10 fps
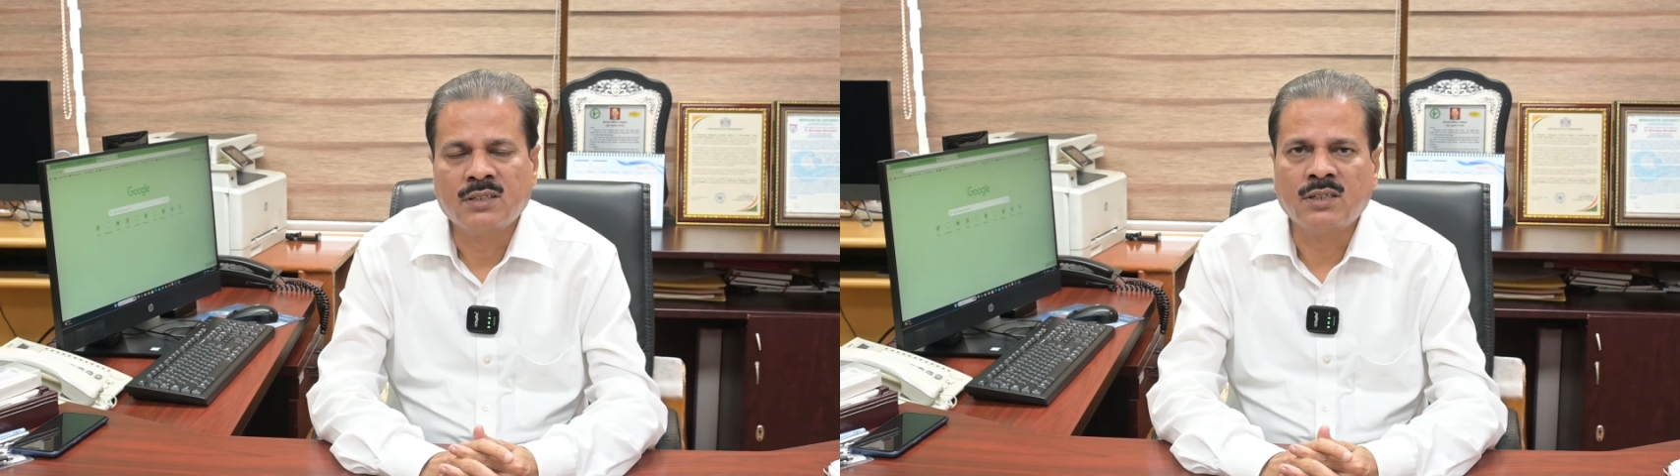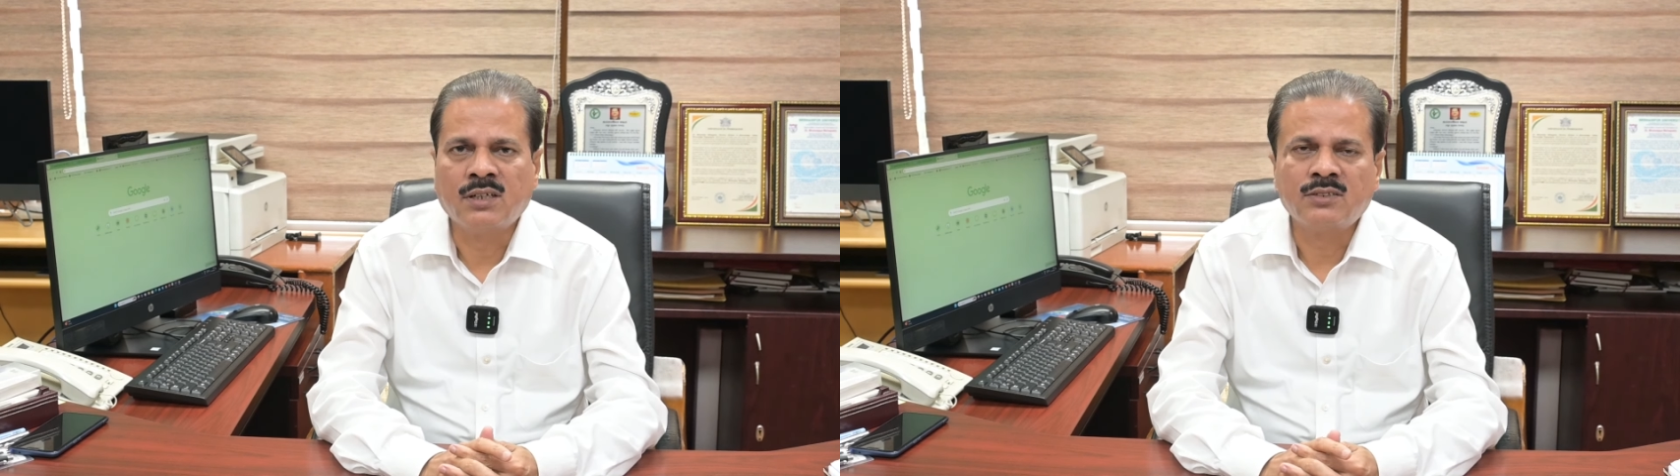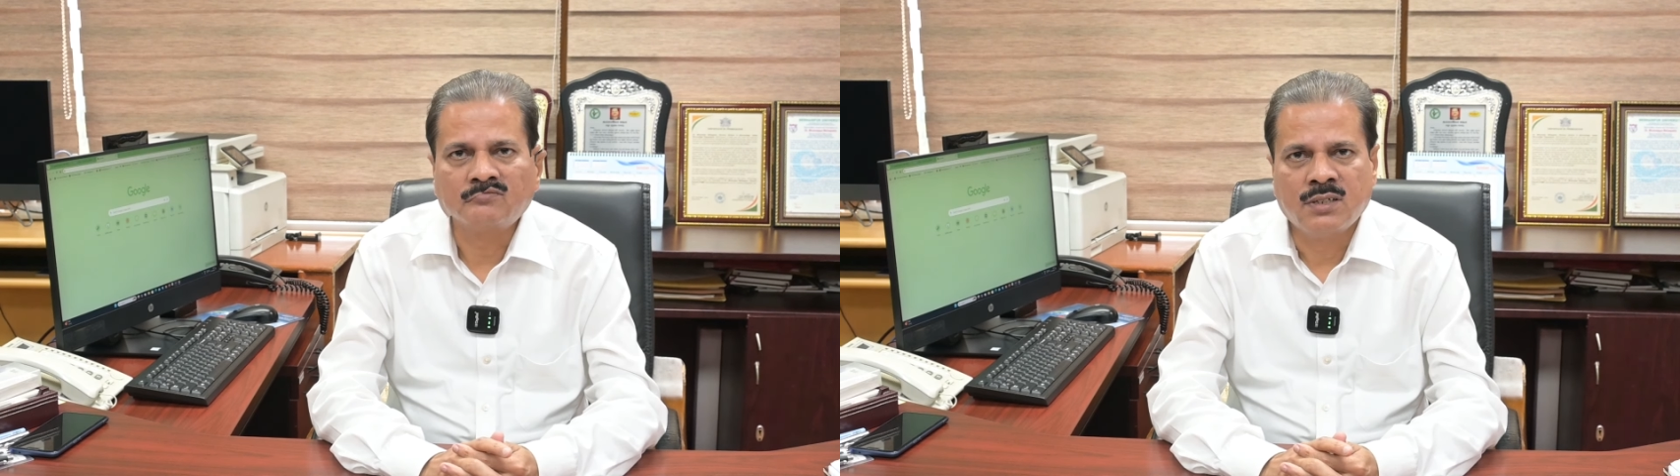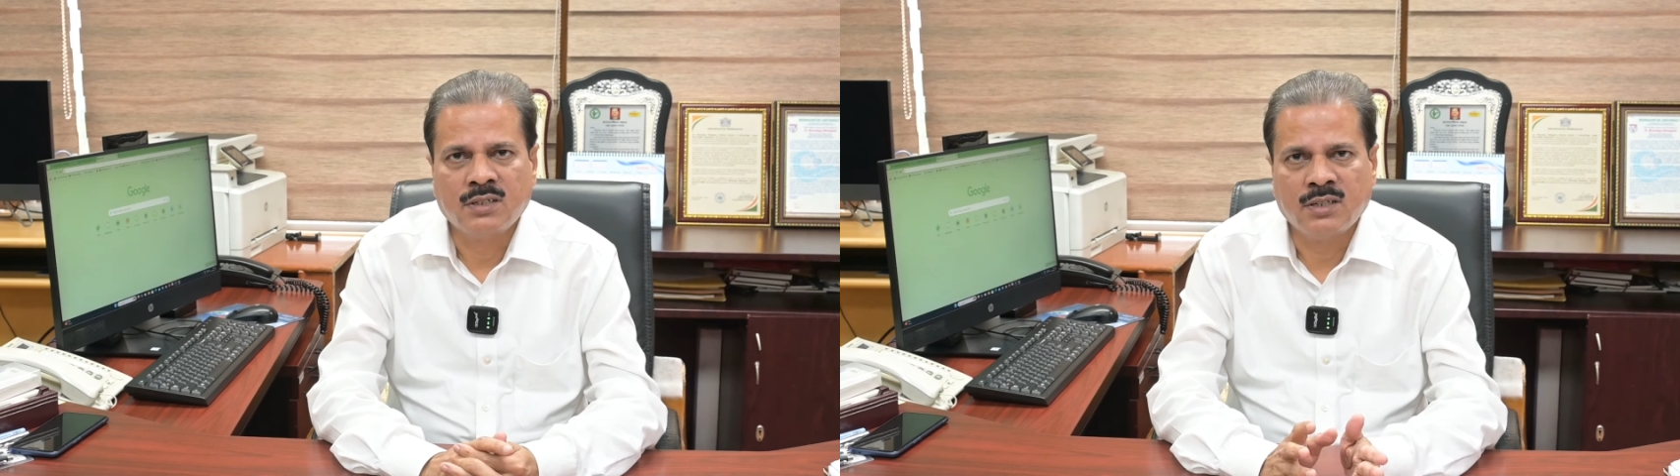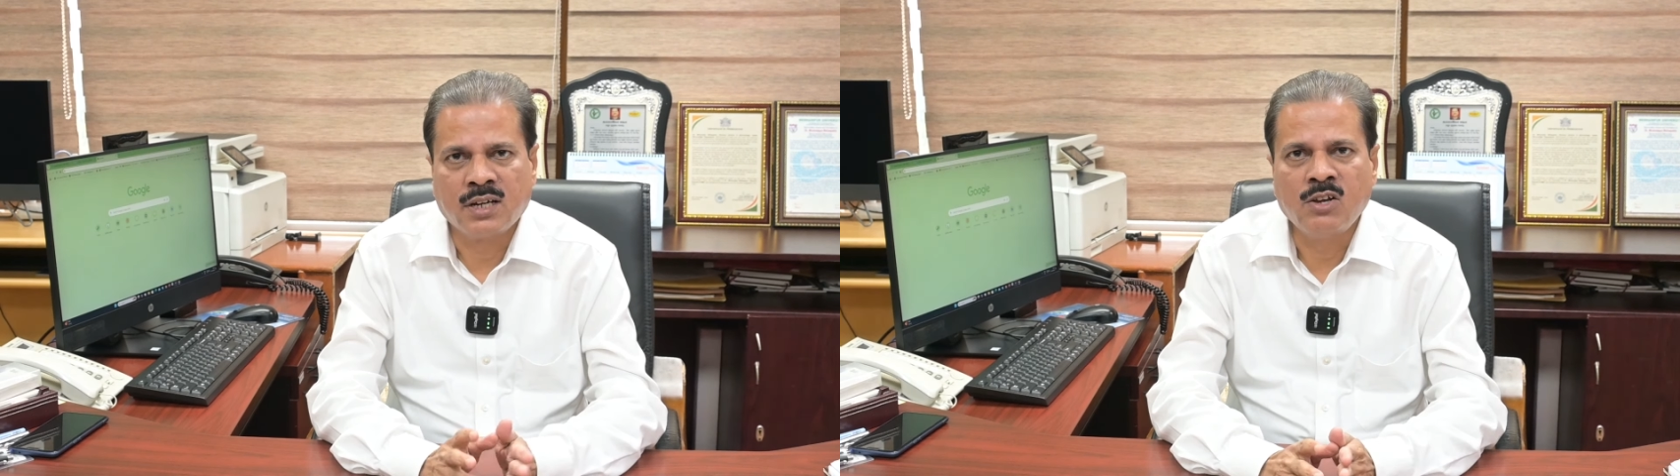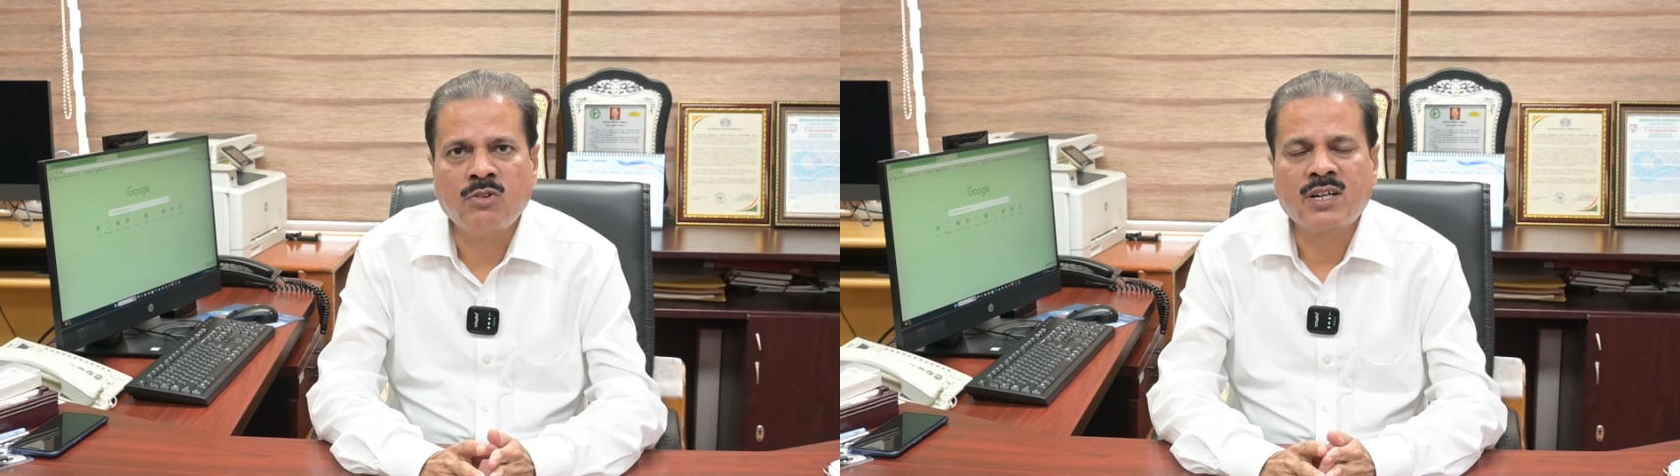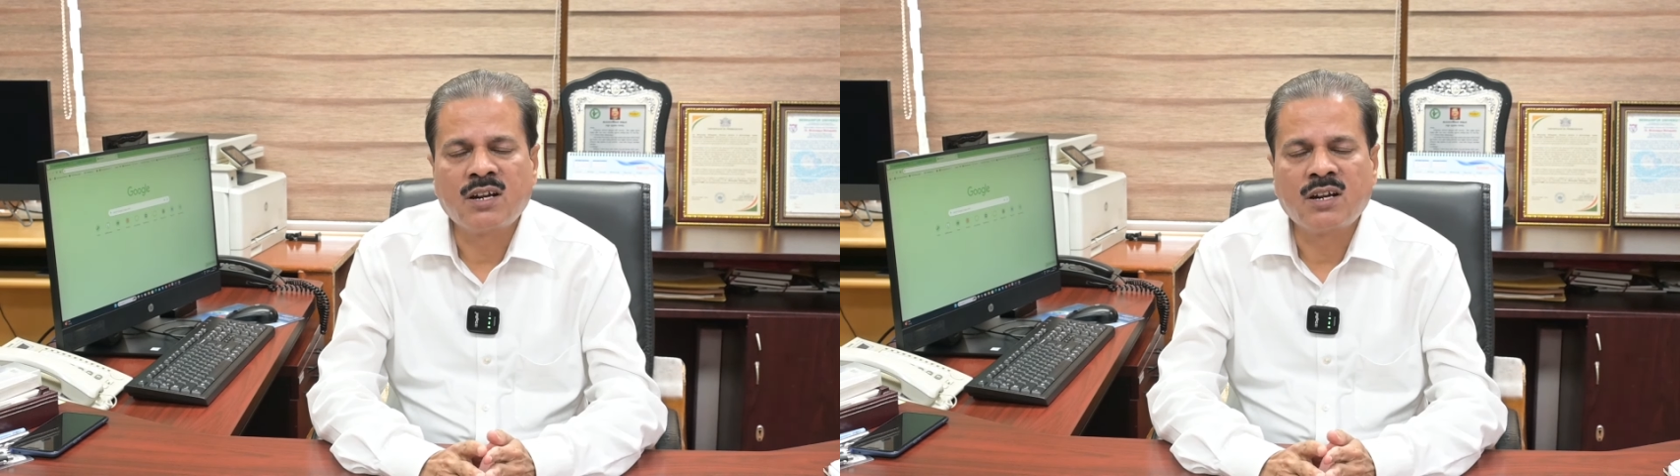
The railway